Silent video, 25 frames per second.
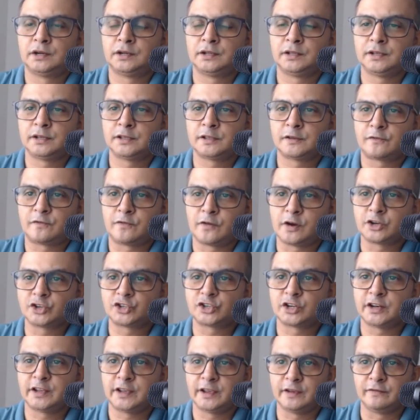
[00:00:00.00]
there is a
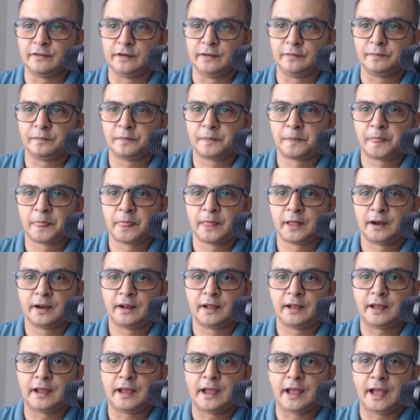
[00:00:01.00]
function given,
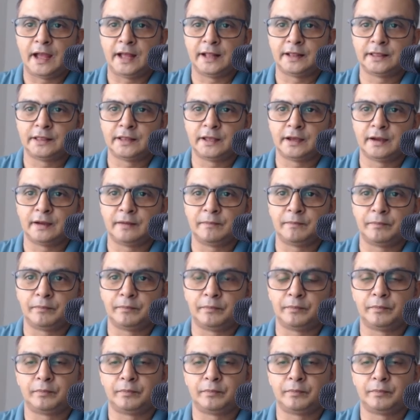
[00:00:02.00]
and the